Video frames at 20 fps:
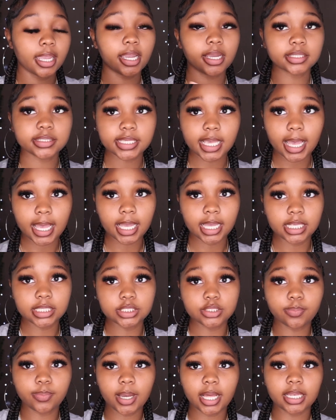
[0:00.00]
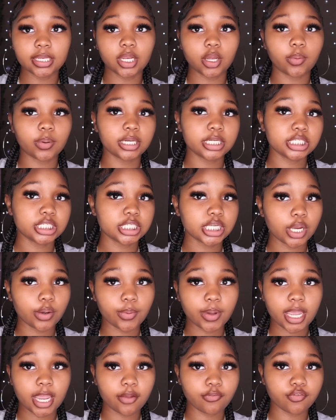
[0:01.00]
hair ties you probably don't want to
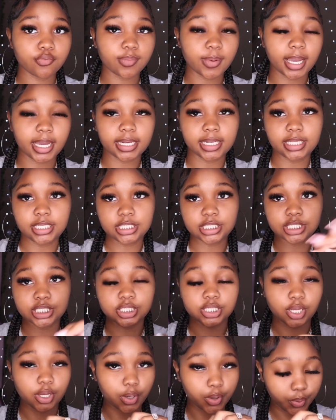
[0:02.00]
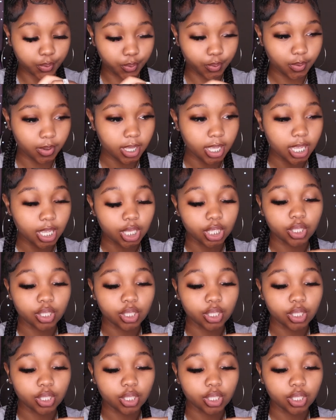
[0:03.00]
share with everybody so